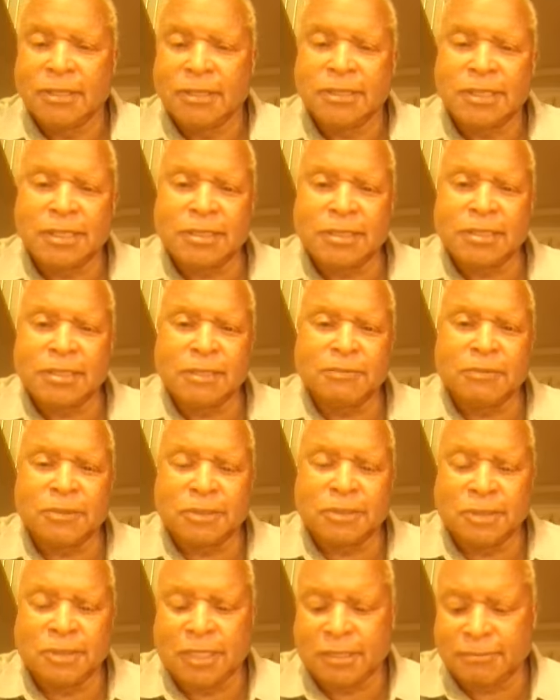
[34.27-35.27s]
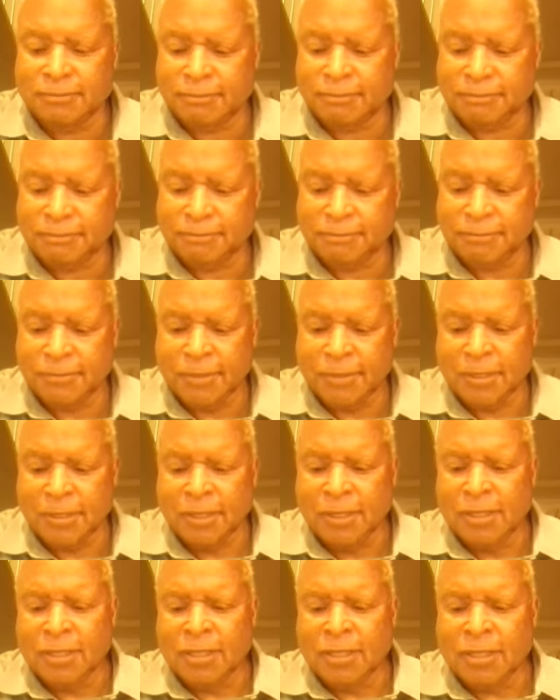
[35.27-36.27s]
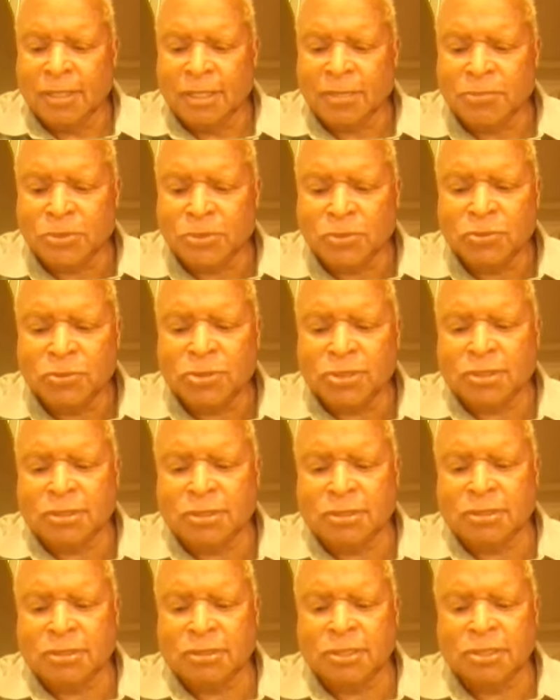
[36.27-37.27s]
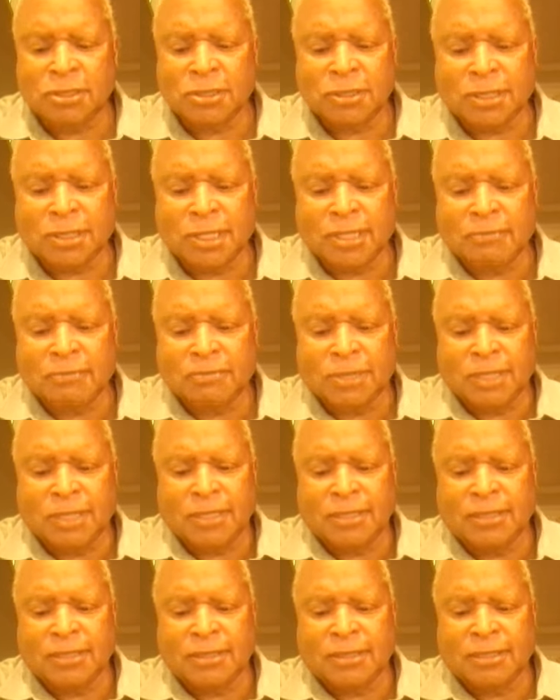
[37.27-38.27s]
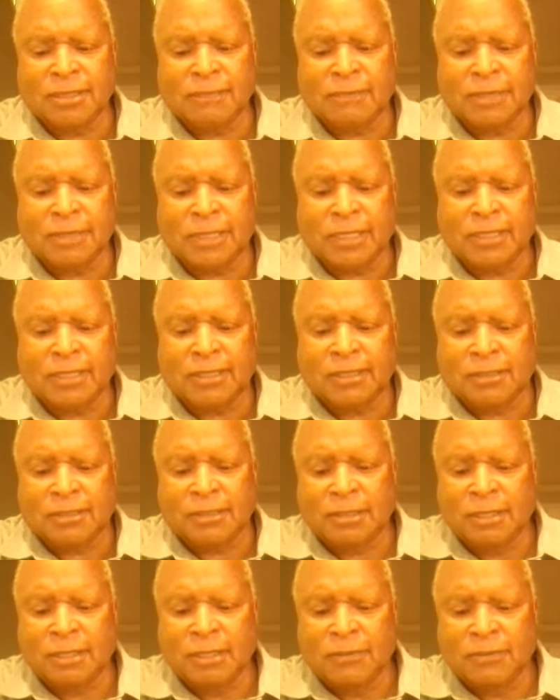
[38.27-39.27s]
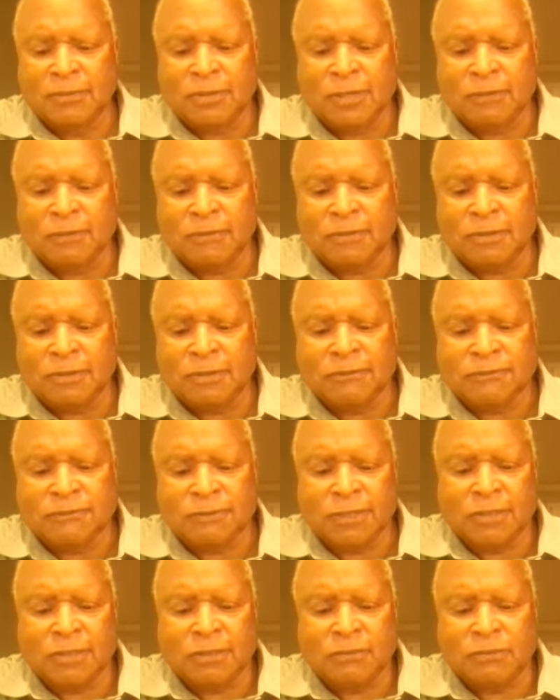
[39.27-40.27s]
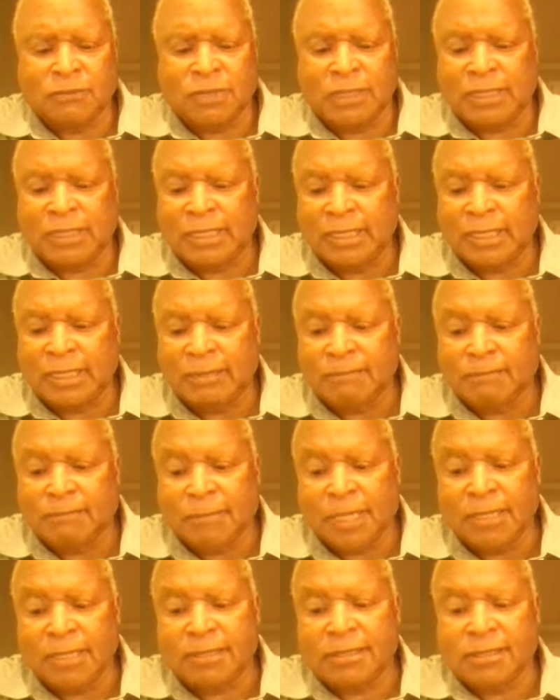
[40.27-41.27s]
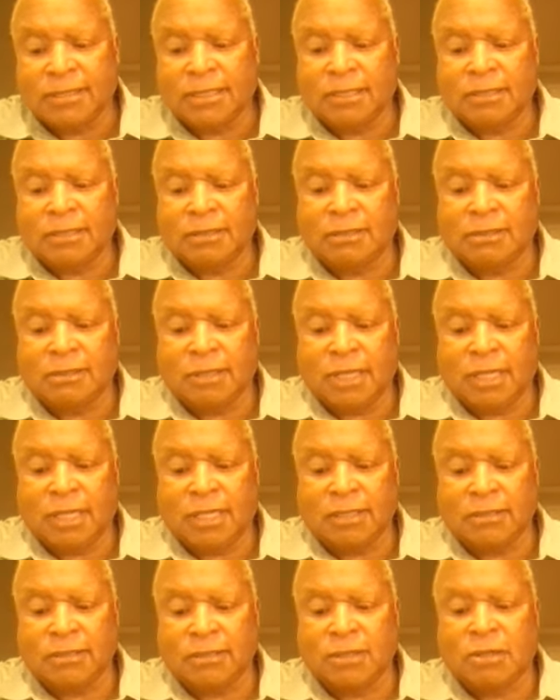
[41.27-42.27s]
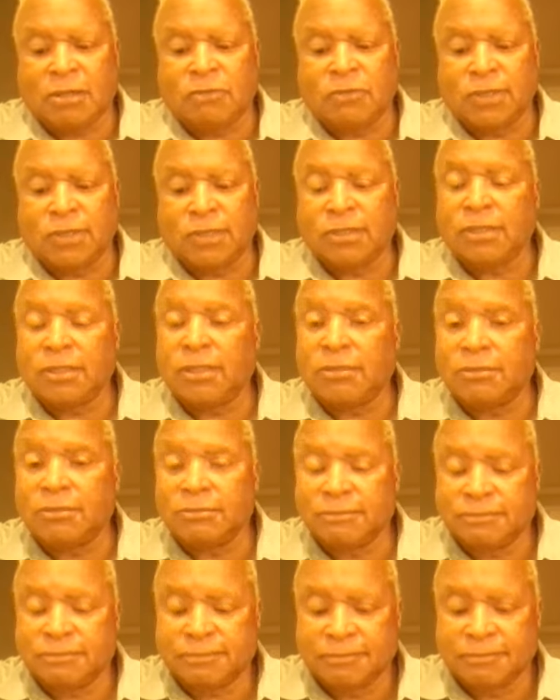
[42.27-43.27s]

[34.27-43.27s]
Let's get deeper than that. Approaching, Jesus came by intimidating. We're often afraid of what he might say or acts already know.